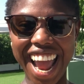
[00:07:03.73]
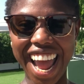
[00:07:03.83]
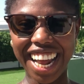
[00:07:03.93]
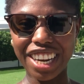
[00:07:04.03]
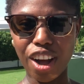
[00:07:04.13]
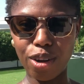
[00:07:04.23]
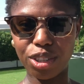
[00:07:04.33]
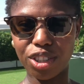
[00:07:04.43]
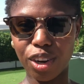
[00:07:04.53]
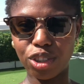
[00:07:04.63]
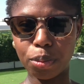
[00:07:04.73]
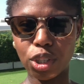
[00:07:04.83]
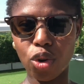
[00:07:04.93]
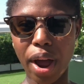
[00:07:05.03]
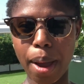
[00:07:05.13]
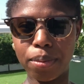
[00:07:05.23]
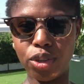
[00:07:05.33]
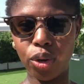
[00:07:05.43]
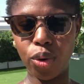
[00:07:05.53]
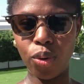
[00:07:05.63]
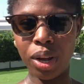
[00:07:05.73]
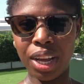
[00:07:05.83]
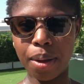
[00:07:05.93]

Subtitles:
and also subscribe to